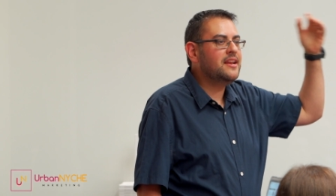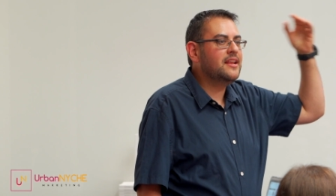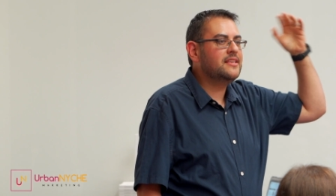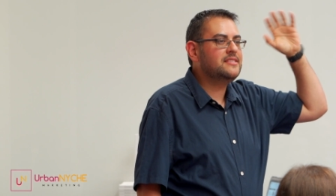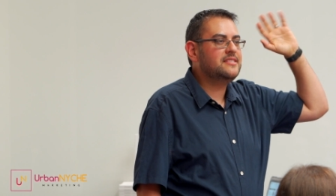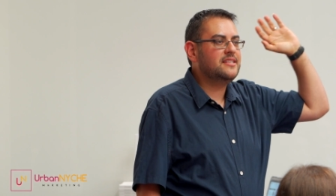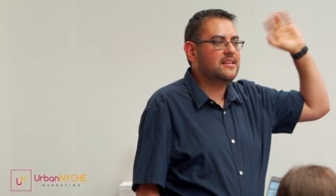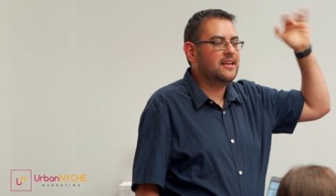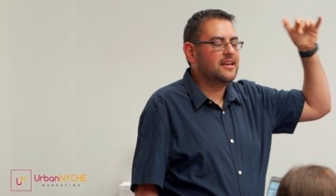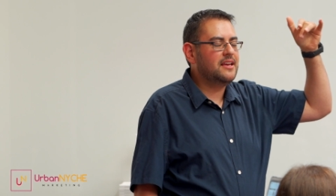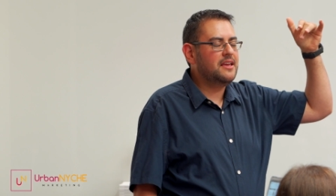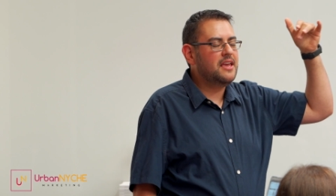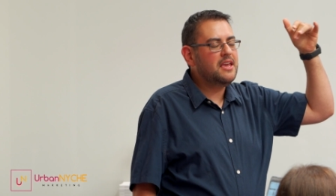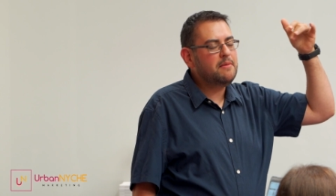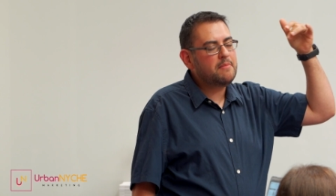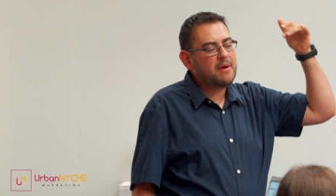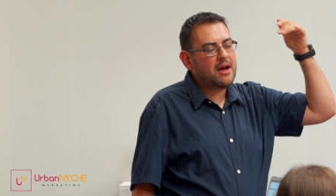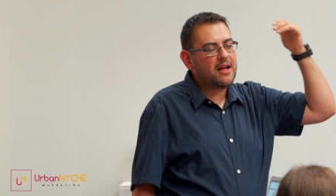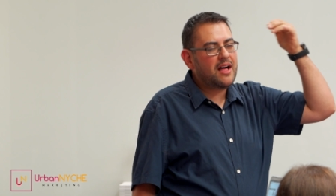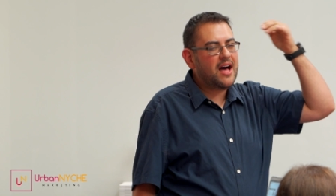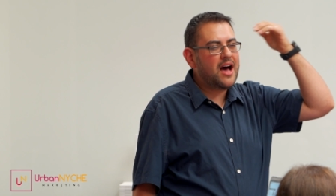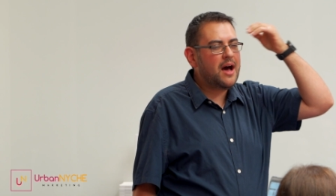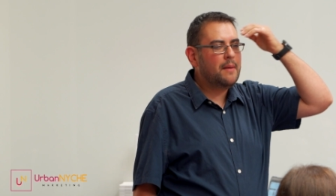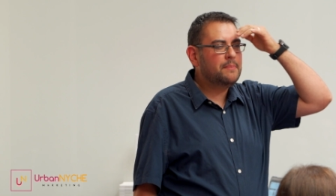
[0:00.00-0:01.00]
It's an email
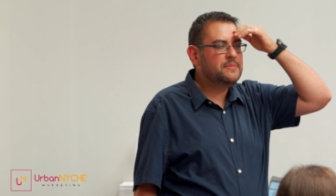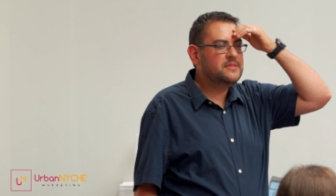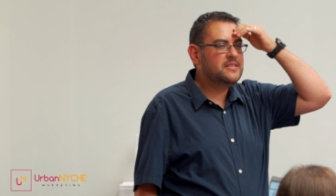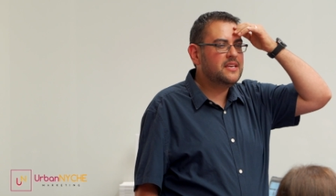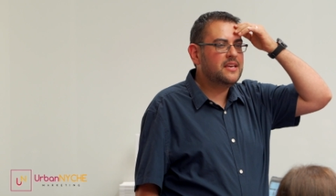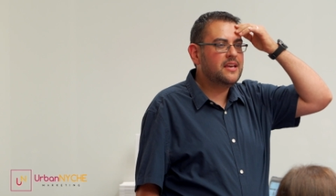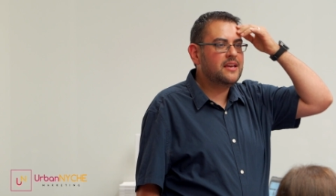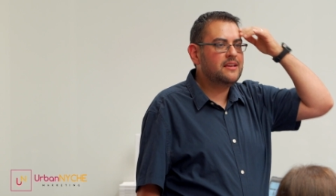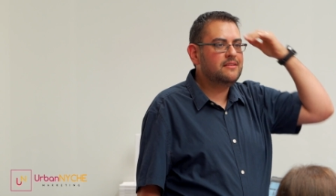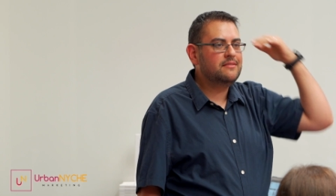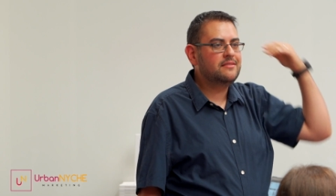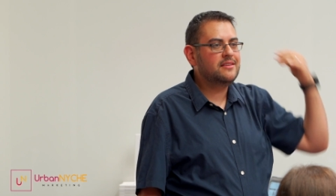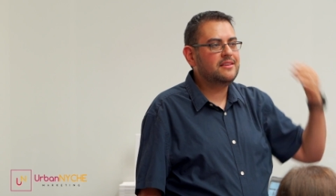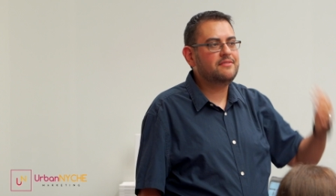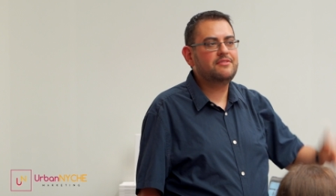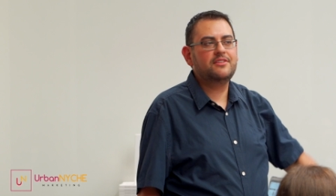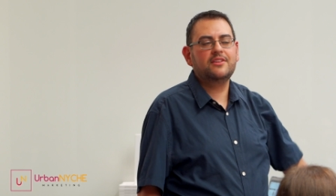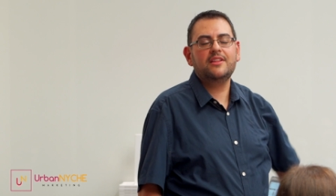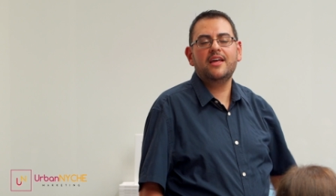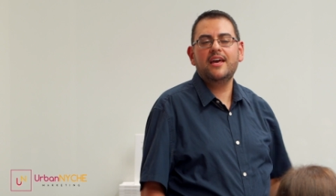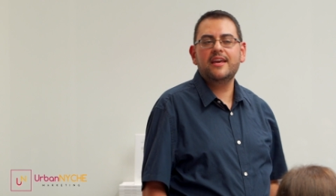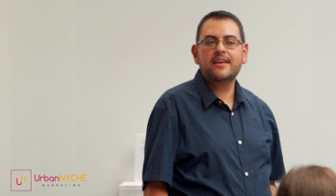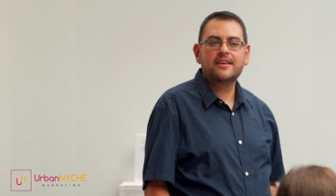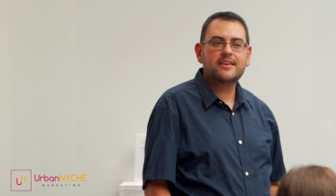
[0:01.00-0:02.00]
opt-in. If
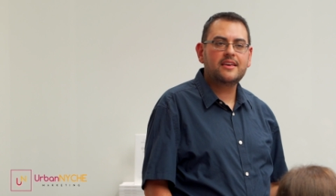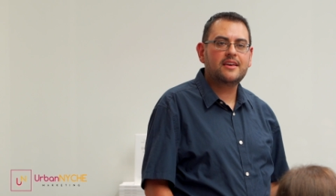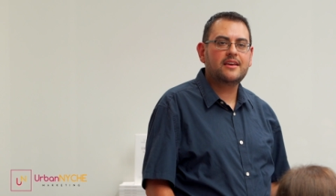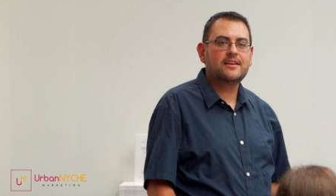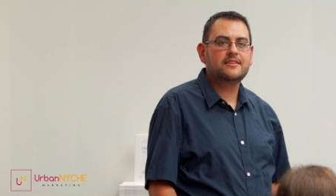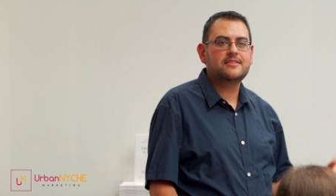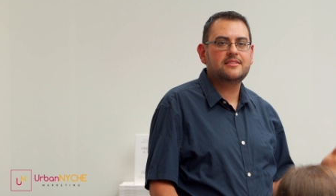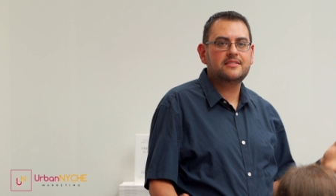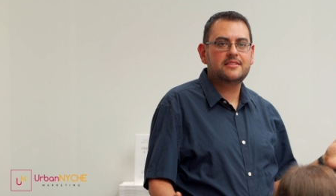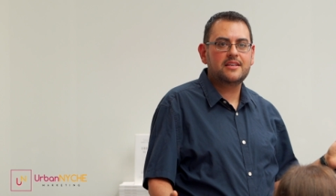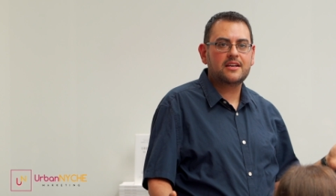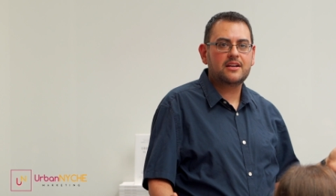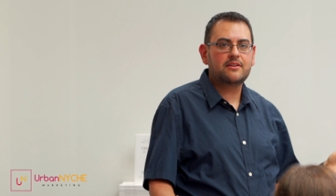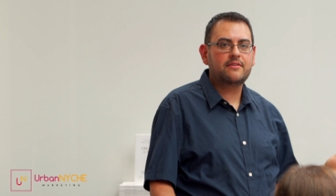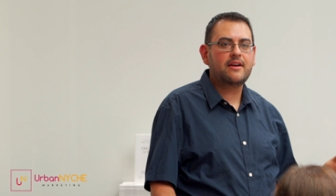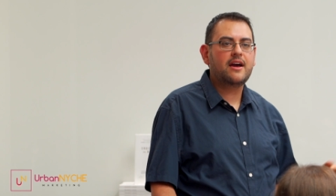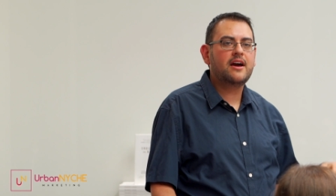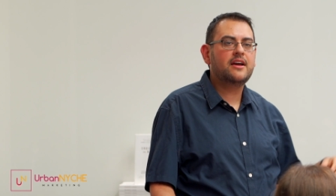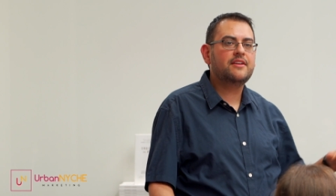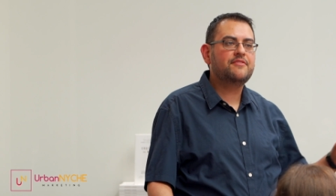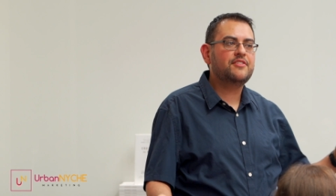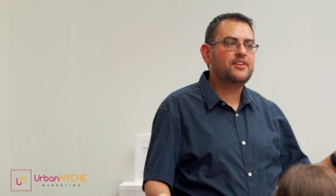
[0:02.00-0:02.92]
you like it, stick around.